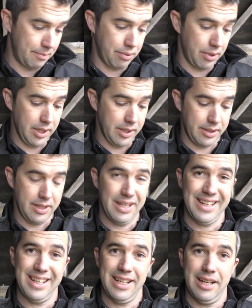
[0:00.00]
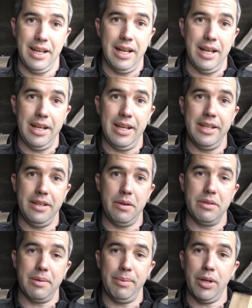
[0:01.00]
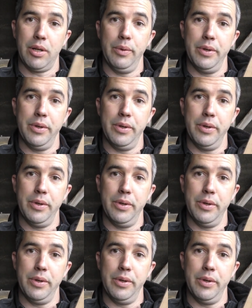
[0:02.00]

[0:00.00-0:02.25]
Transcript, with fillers: product known as a block of